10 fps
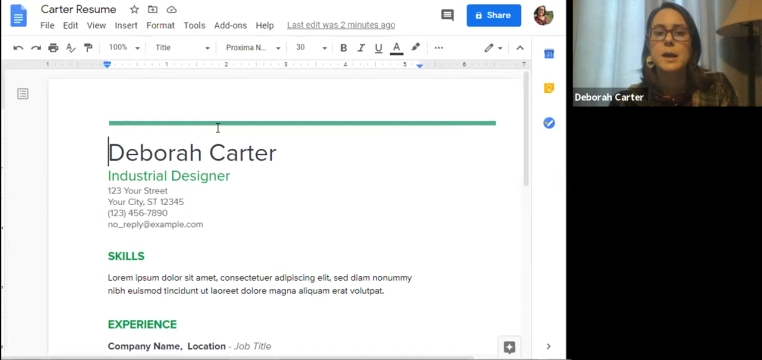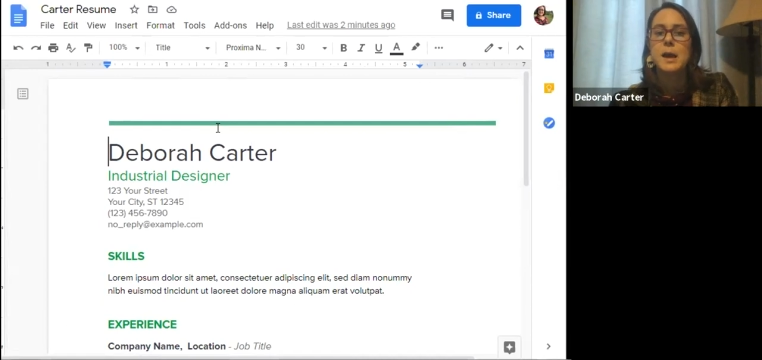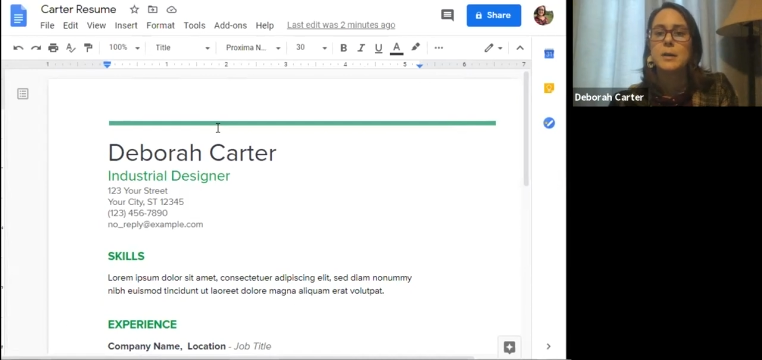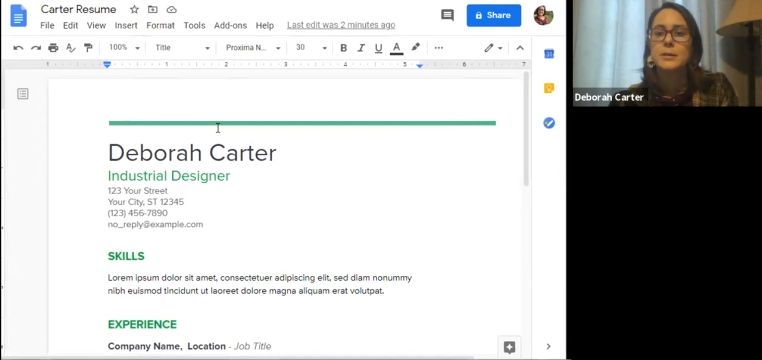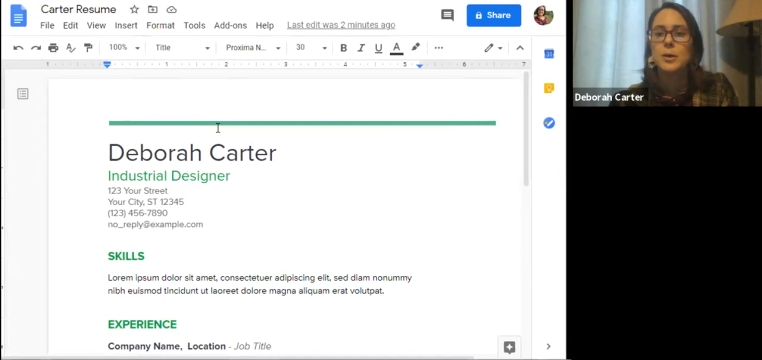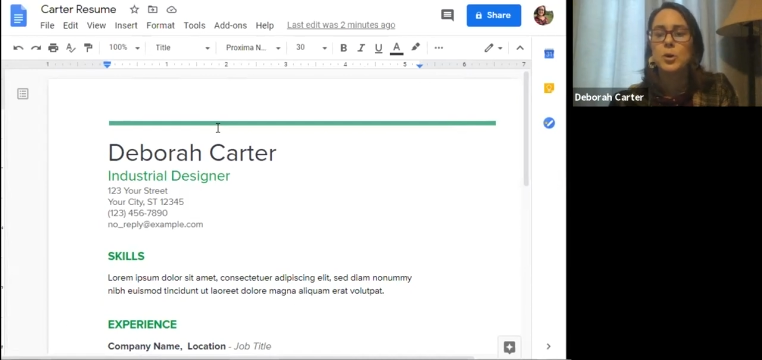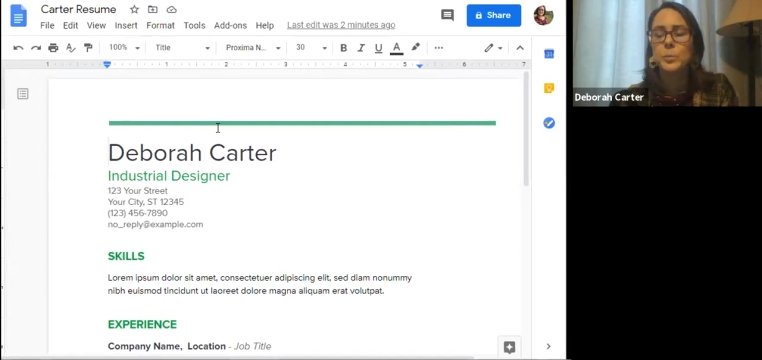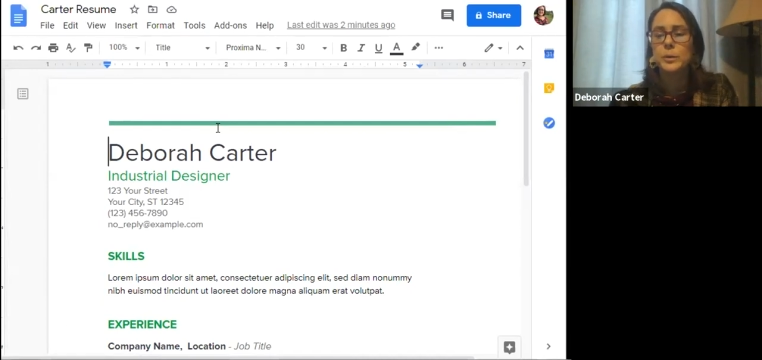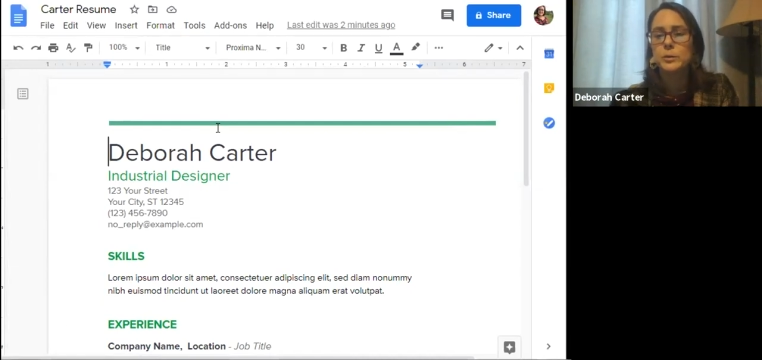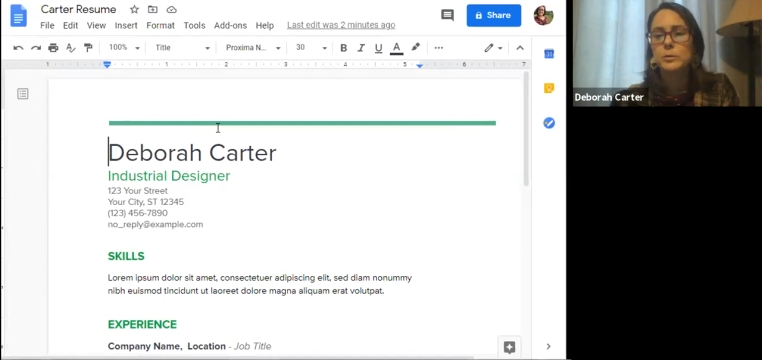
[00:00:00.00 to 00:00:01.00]
how to
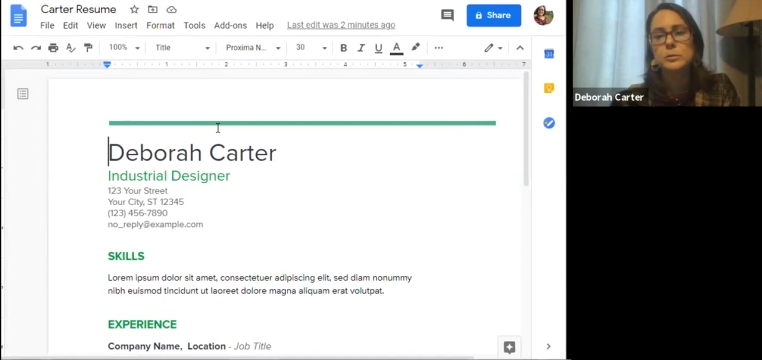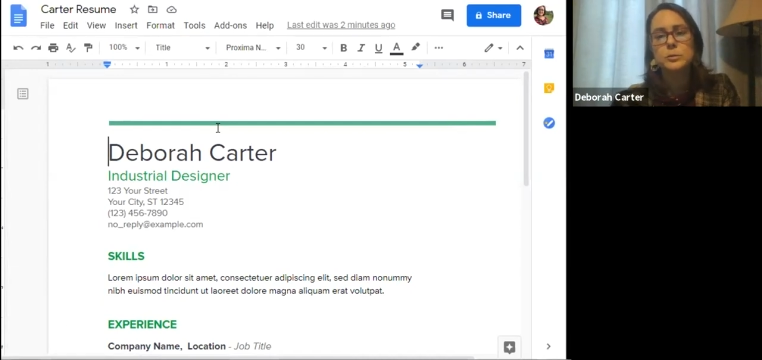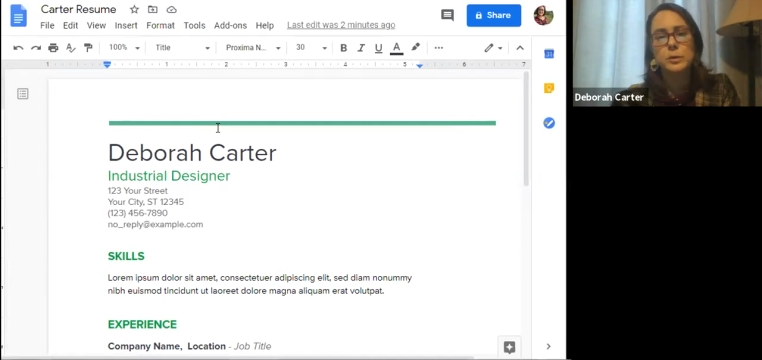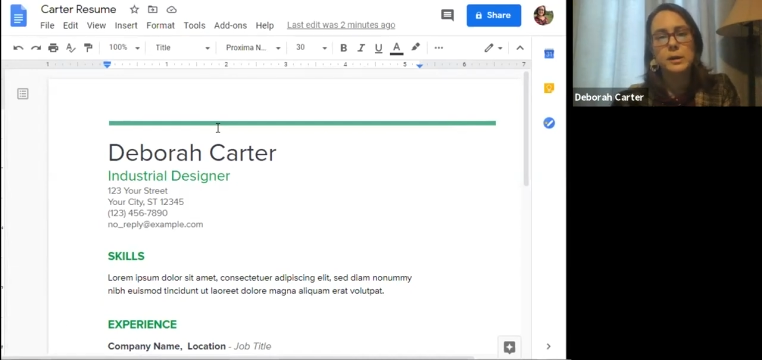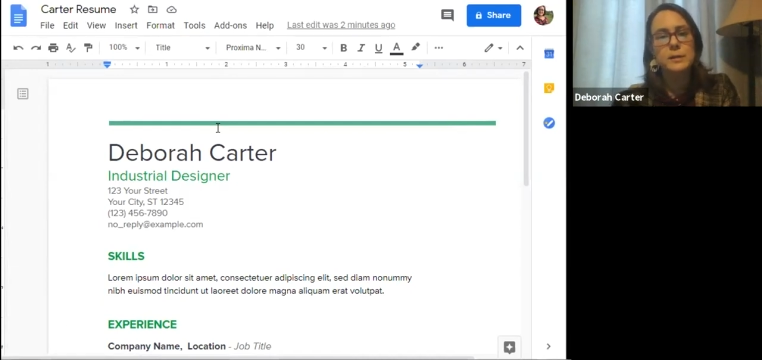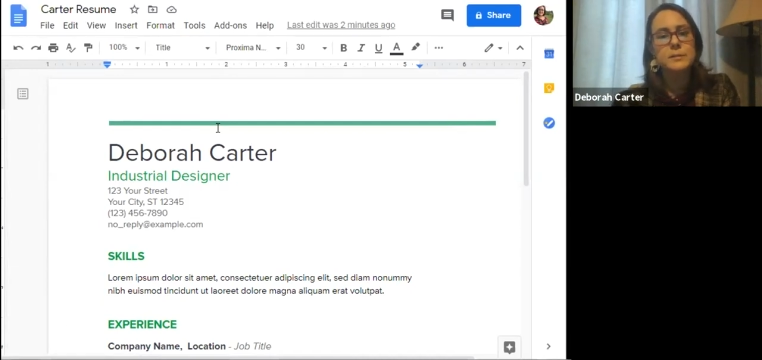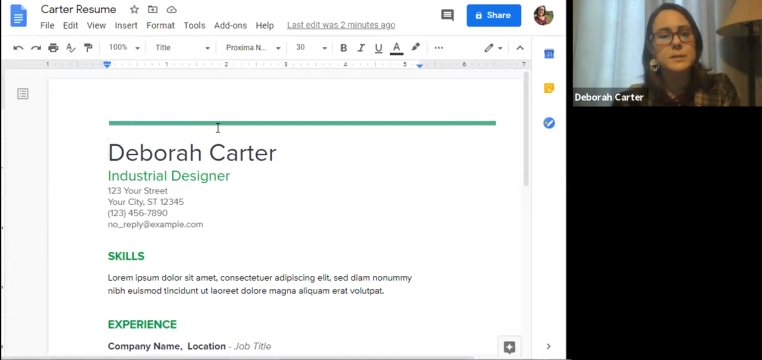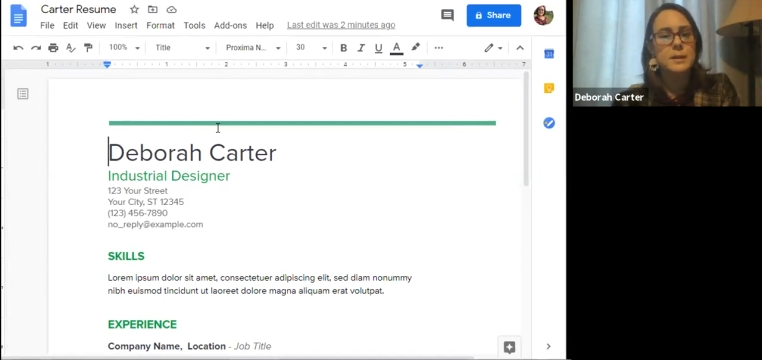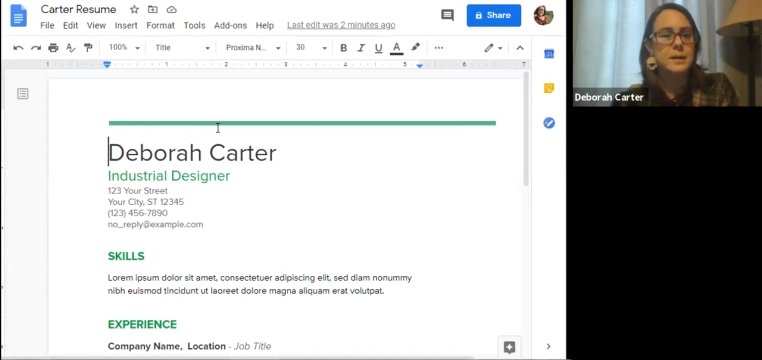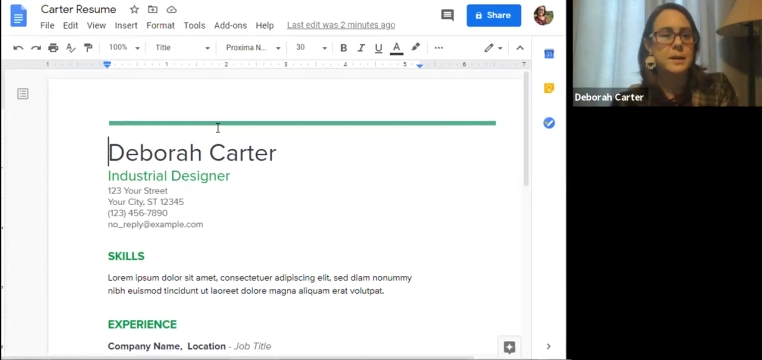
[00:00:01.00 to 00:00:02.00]
open Google
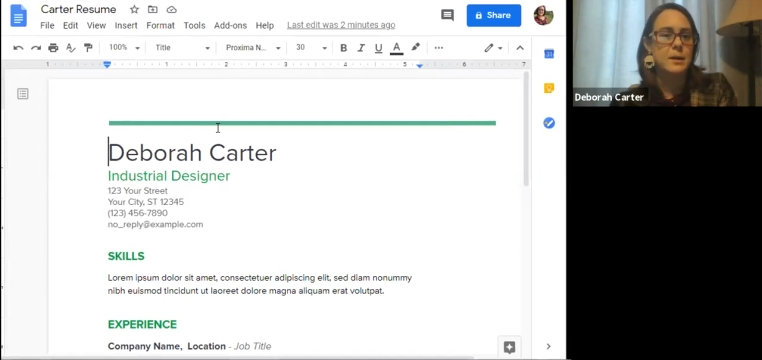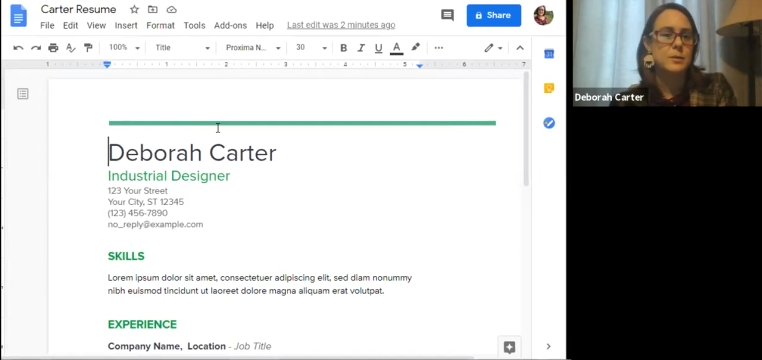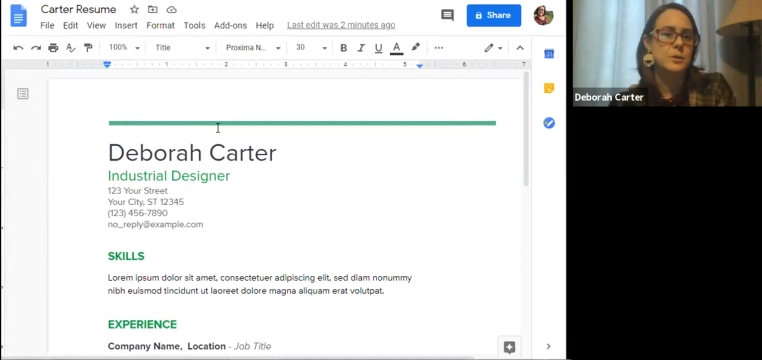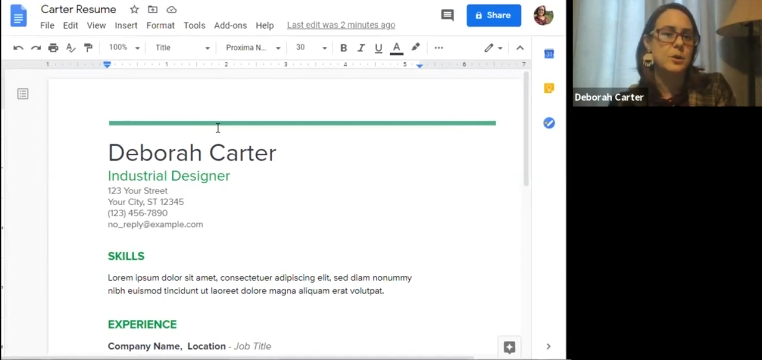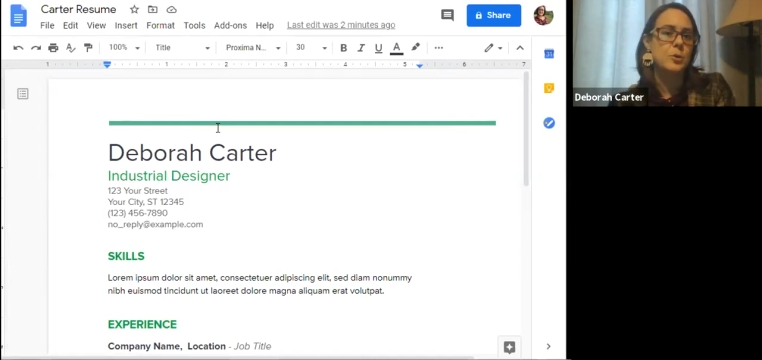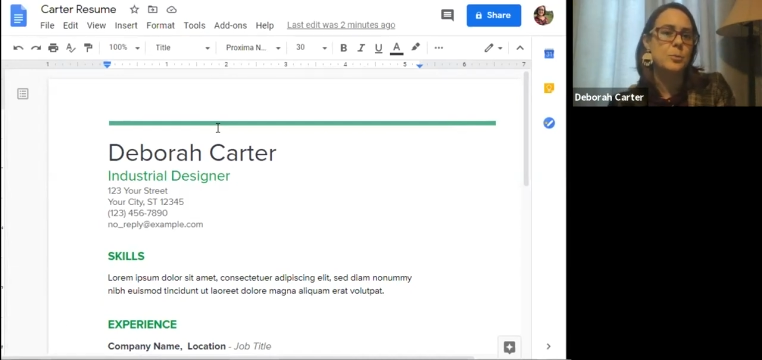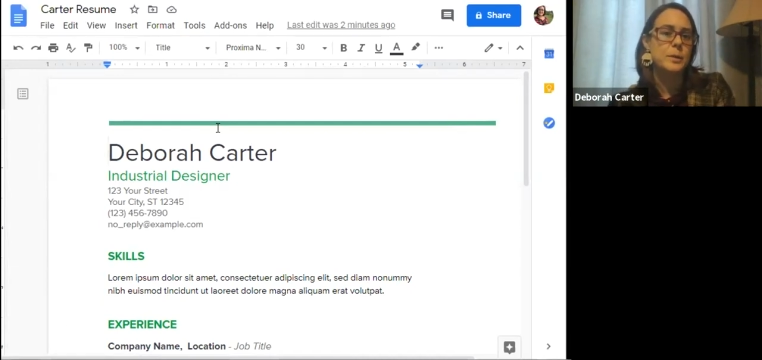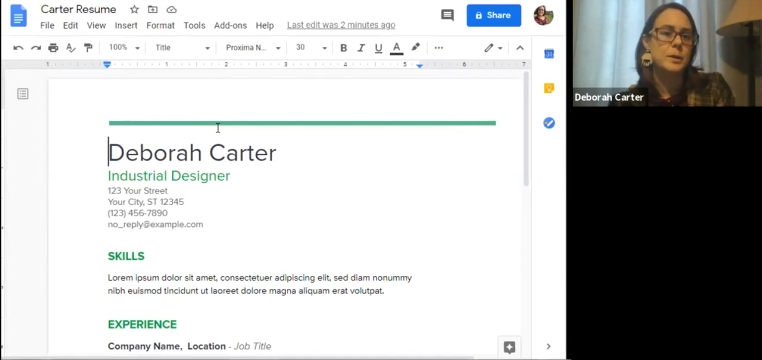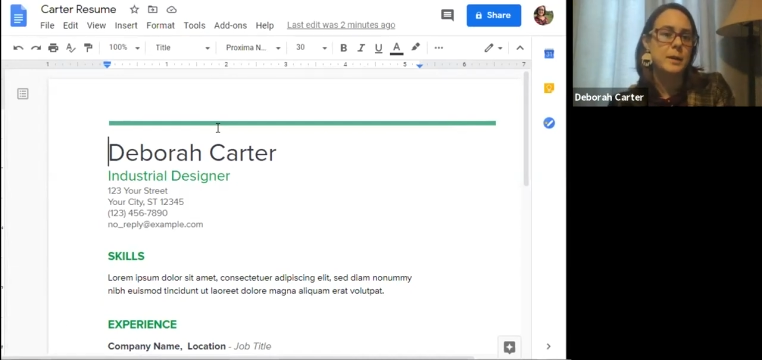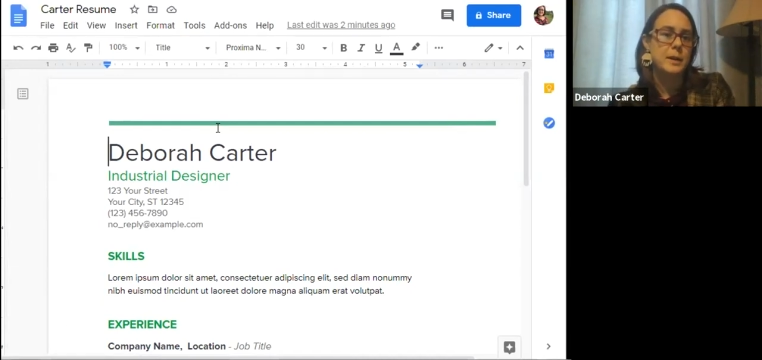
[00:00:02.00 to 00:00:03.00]
Drives, and how to
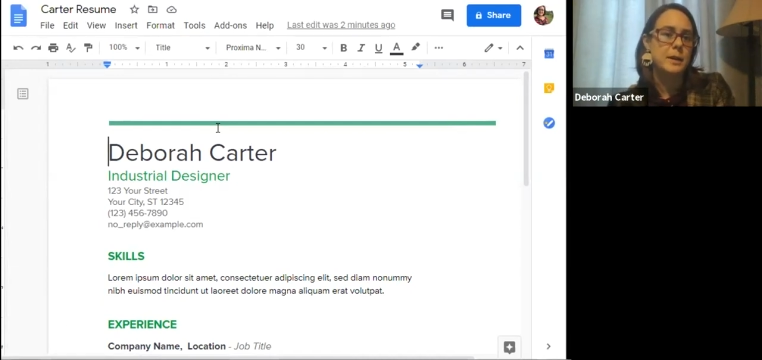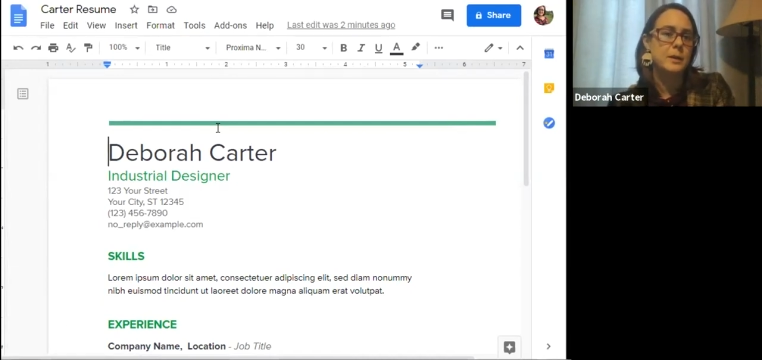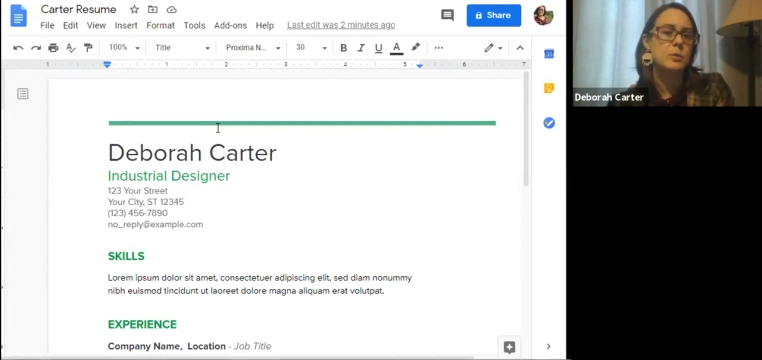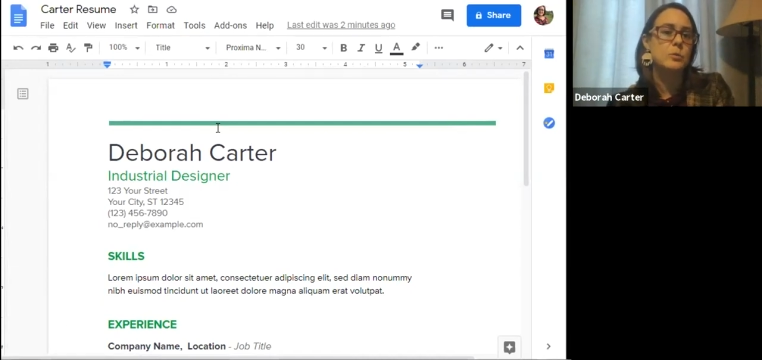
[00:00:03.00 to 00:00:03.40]
open a